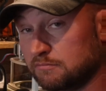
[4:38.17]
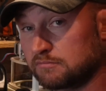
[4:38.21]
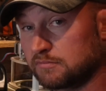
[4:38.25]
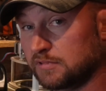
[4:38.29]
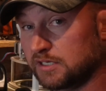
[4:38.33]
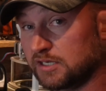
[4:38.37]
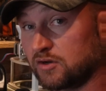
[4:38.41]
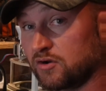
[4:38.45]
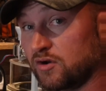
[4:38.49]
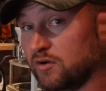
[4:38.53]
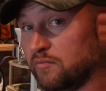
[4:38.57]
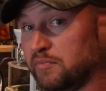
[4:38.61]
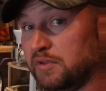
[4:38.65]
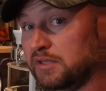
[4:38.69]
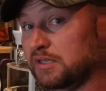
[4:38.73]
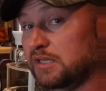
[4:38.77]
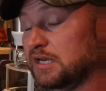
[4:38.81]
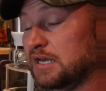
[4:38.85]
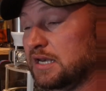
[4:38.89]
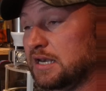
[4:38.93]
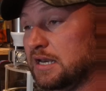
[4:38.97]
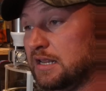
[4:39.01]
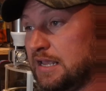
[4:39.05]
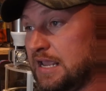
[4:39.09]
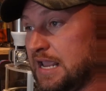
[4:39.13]
and your
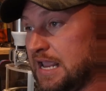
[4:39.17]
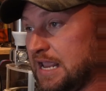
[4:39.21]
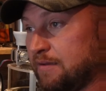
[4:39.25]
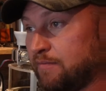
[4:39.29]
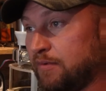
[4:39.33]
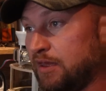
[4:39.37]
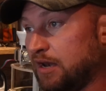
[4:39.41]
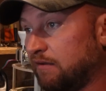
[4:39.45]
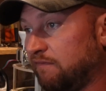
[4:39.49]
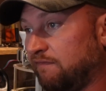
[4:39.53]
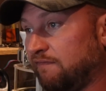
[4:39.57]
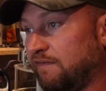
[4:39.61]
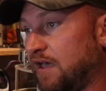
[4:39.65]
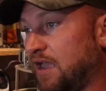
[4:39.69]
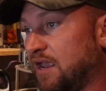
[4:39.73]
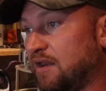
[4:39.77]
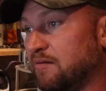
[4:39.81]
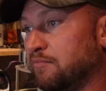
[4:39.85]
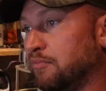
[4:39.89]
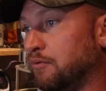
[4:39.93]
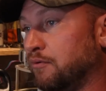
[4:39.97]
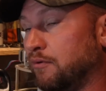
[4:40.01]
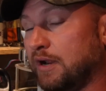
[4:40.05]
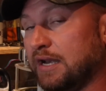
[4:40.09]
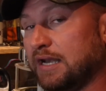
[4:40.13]
ability to aim at a fine
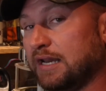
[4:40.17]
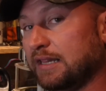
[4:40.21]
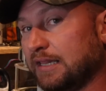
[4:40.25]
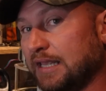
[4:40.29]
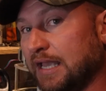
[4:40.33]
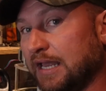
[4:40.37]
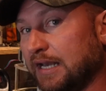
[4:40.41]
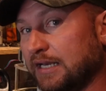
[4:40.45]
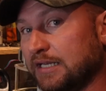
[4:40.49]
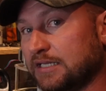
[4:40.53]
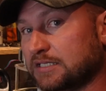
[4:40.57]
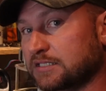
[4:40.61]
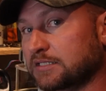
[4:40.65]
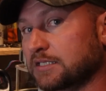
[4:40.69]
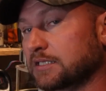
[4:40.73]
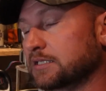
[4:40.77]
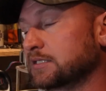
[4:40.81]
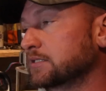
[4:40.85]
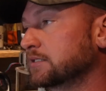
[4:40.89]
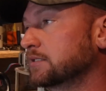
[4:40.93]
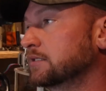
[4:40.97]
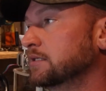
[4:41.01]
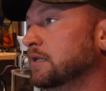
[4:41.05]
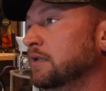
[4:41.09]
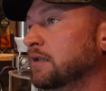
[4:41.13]
point at that
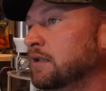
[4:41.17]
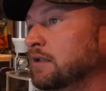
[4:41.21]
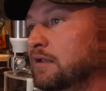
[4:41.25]
distance.